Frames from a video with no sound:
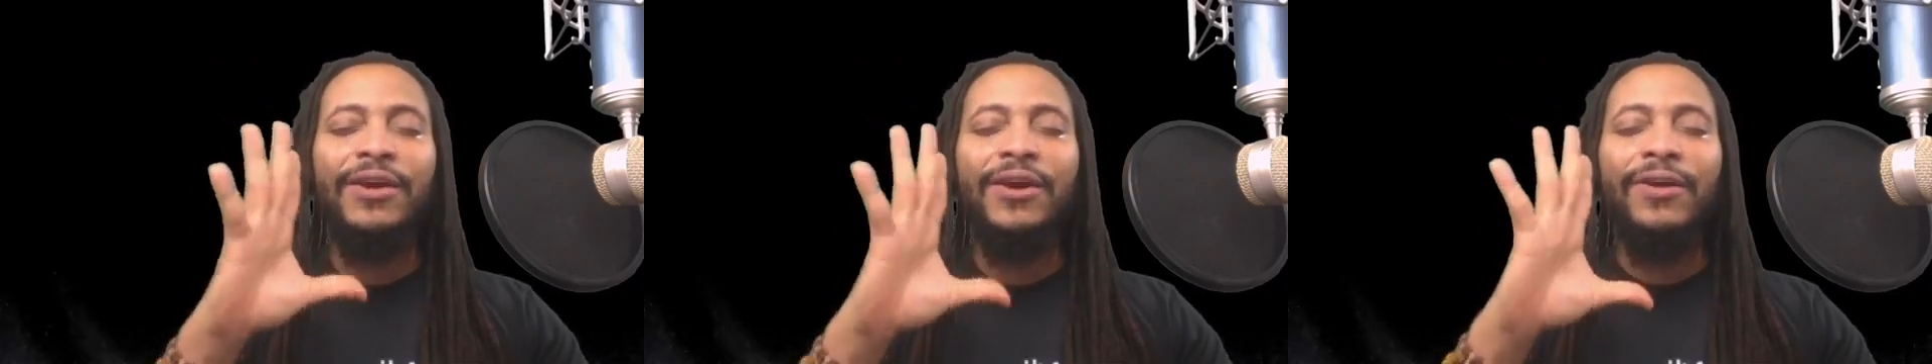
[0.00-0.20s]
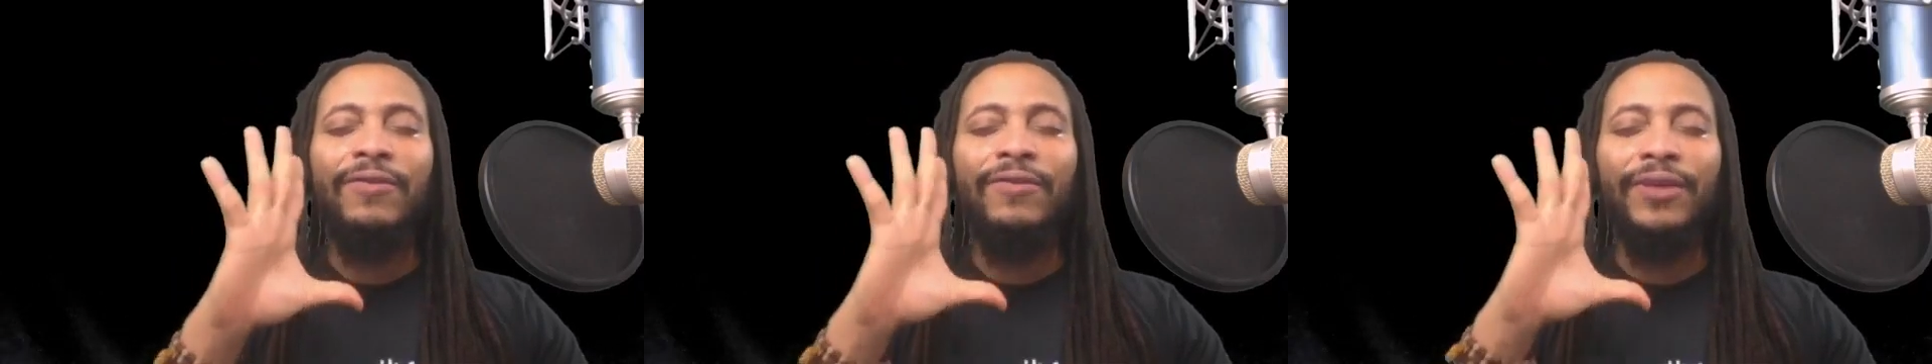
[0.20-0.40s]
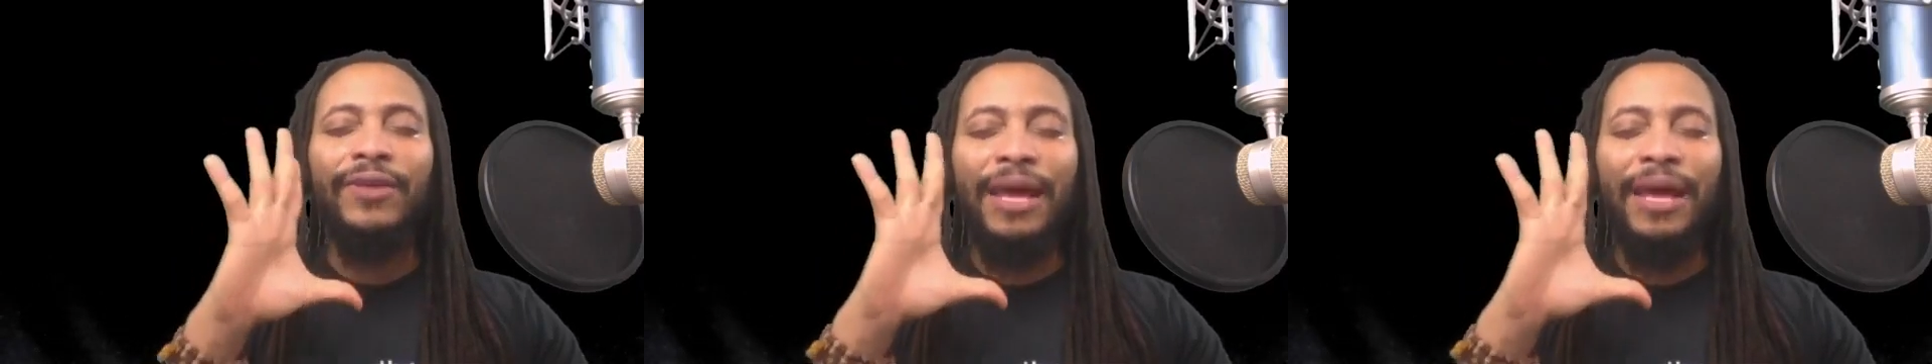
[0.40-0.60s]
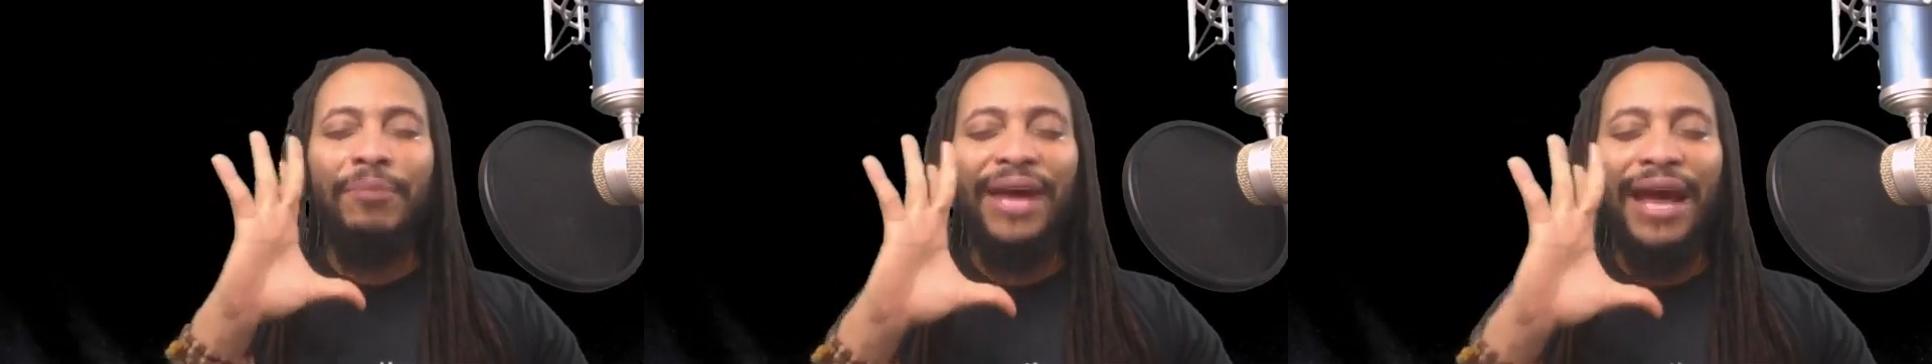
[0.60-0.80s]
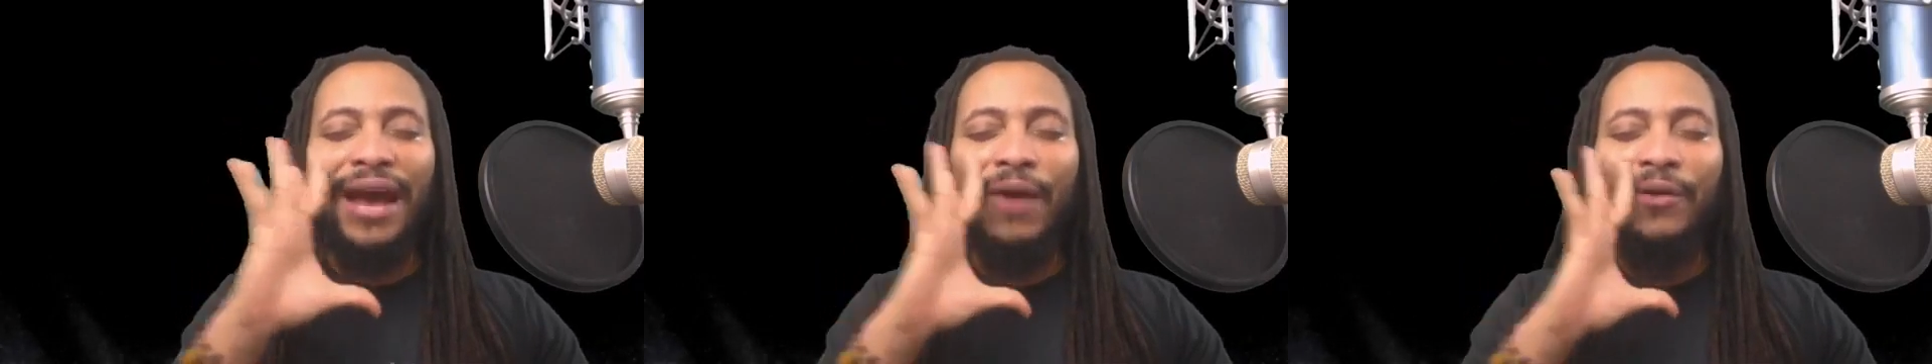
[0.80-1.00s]
for that
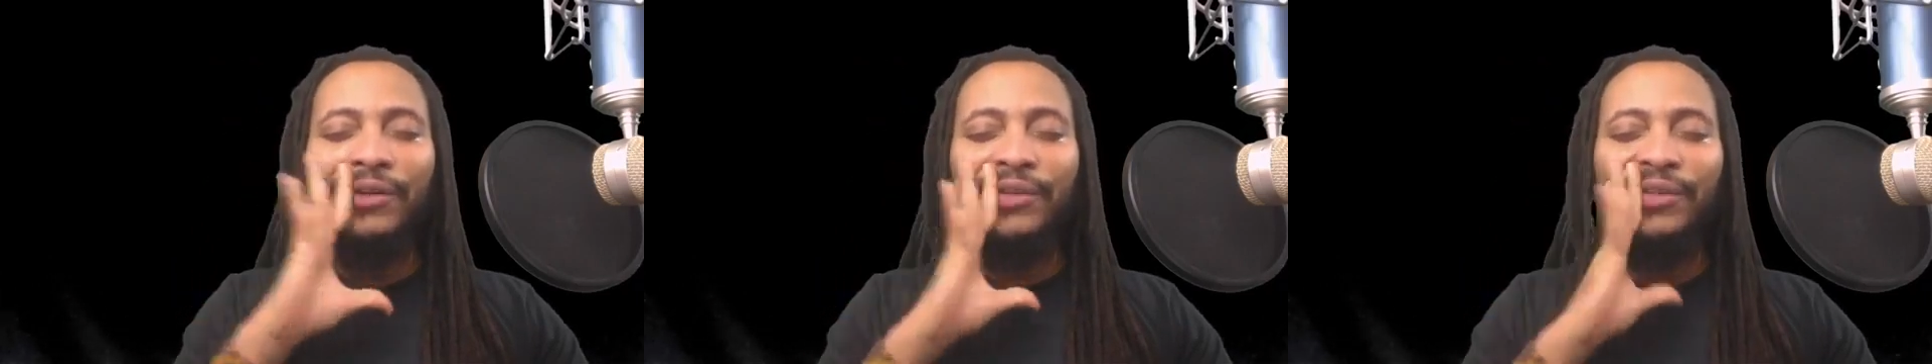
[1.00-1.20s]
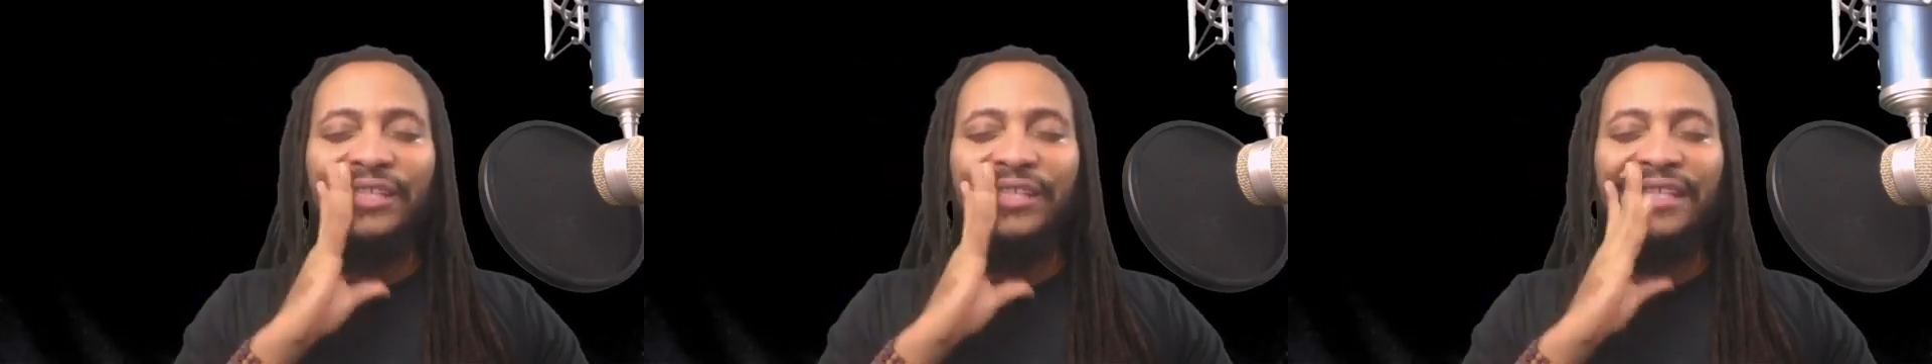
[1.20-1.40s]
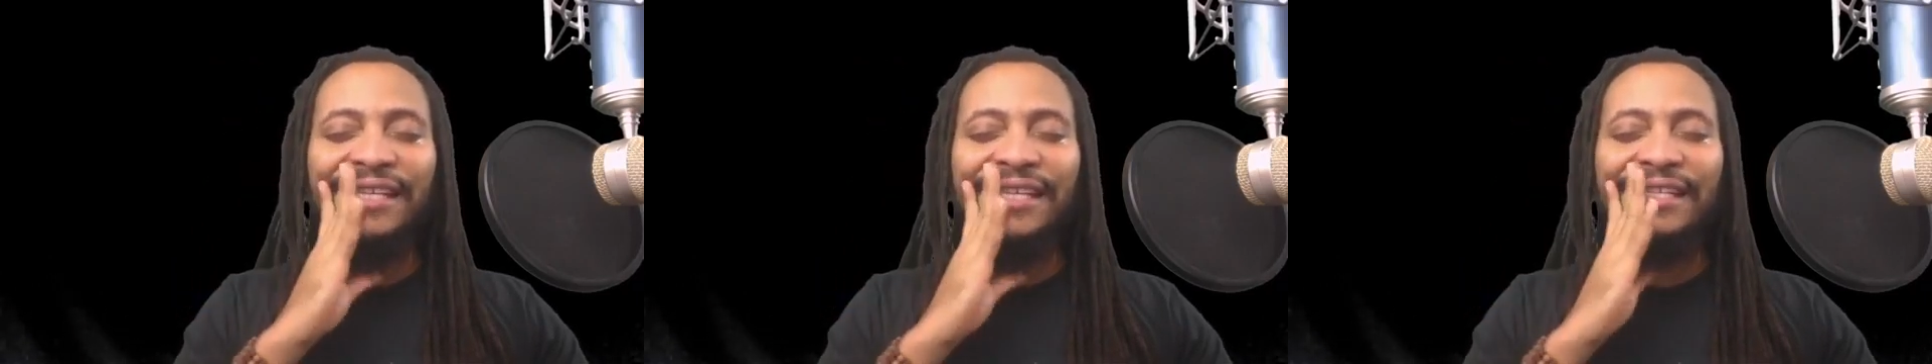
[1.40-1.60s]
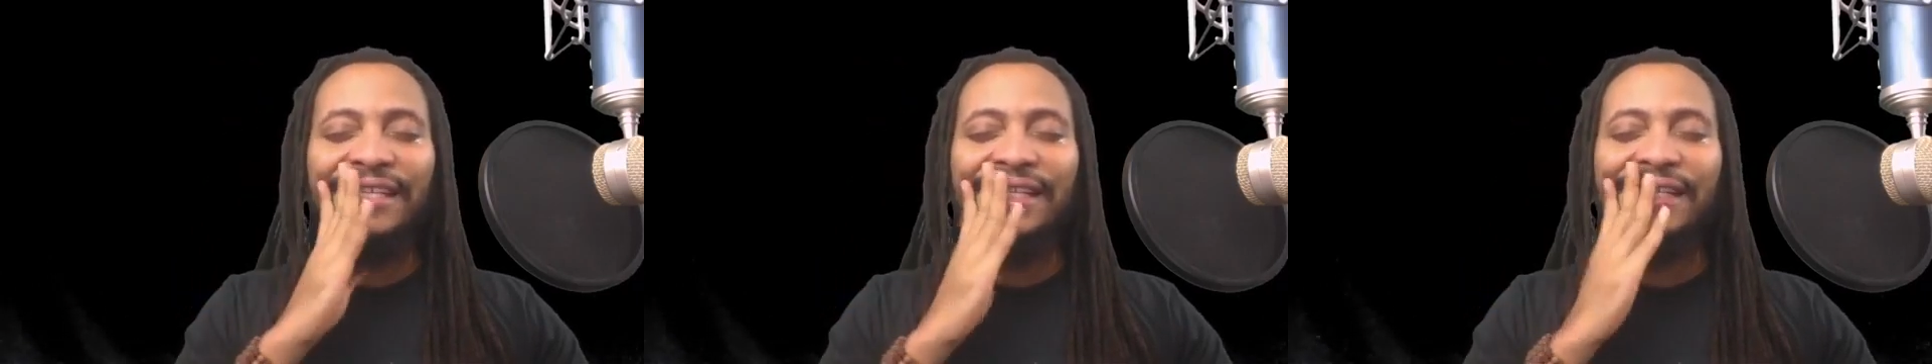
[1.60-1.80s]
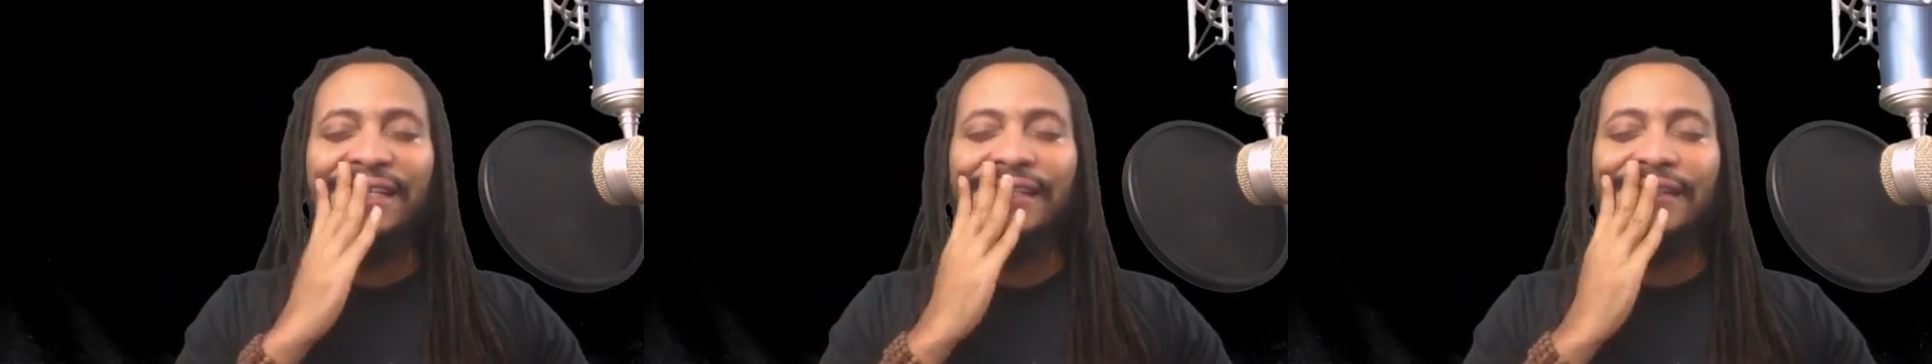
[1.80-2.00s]
power to assist
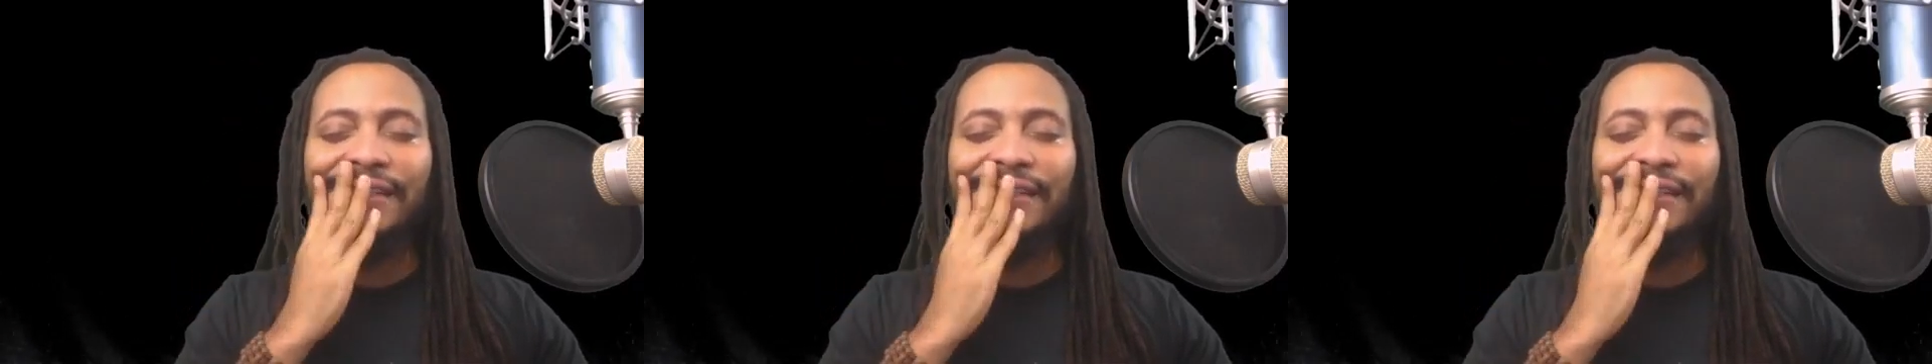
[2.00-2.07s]
us.